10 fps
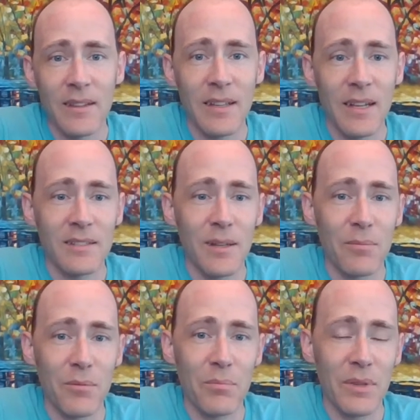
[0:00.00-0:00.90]
Next
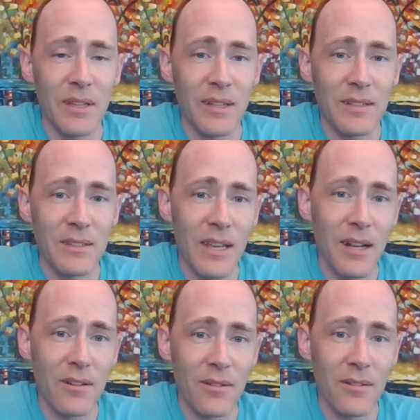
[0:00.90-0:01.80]
up would be a
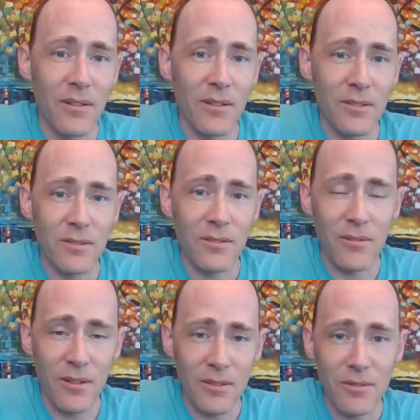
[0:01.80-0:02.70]
standard,
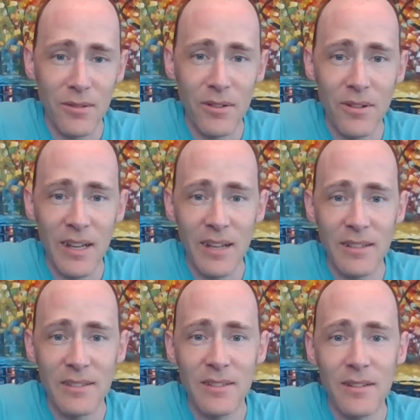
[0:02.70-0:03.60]
also known
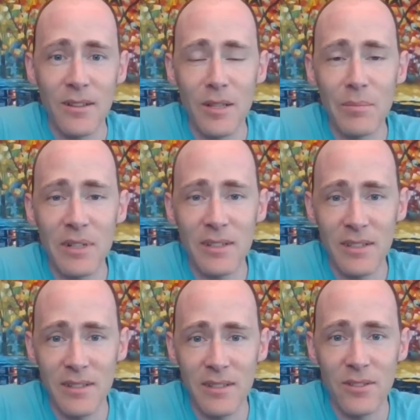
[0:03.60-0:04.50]
as Olympic
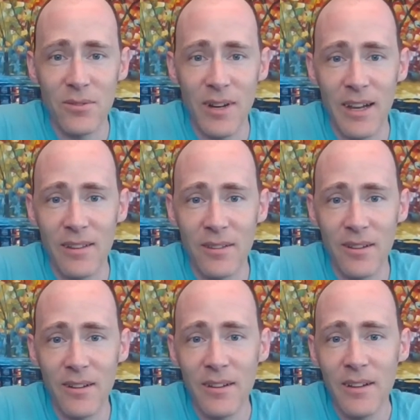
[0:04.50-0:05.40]
distance
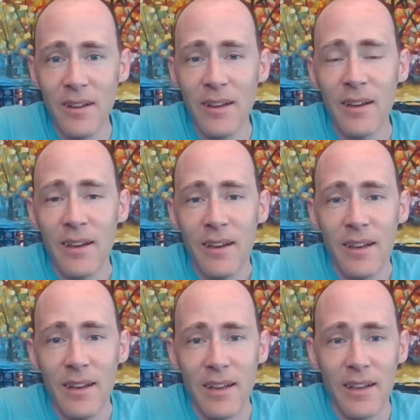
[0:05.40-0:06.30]
triathlon,
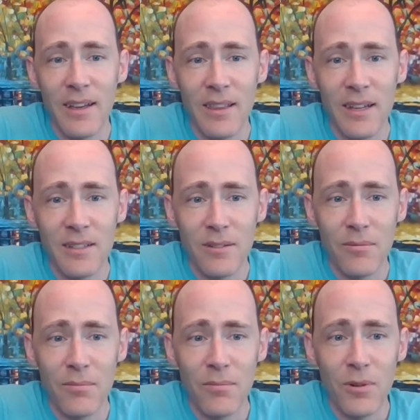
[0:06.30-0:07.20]
and that's
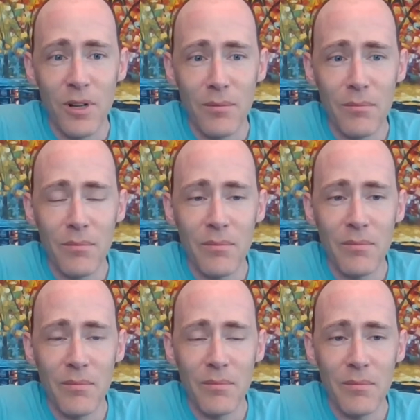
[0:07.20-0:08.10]
a
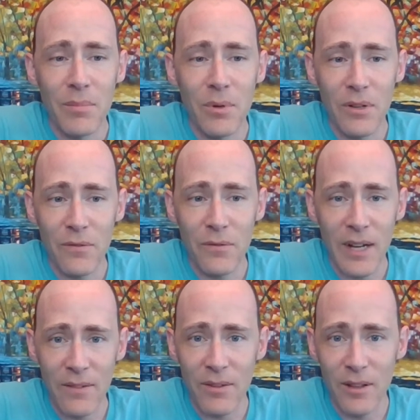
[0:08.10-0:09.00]

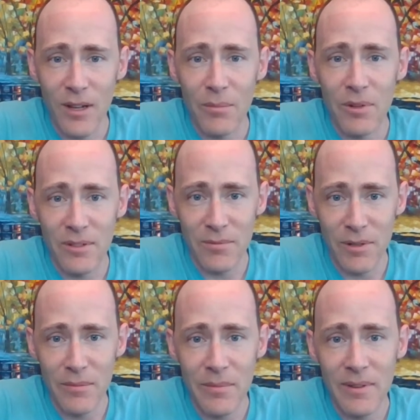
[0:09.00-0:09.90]
1.5 kilometer
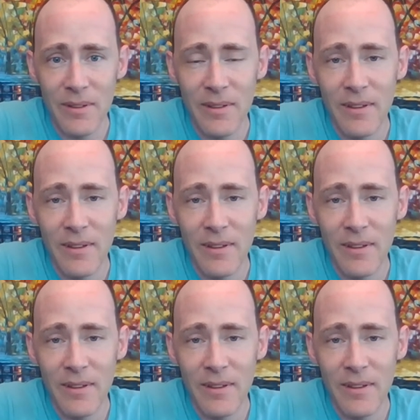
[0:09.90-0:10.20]
swim,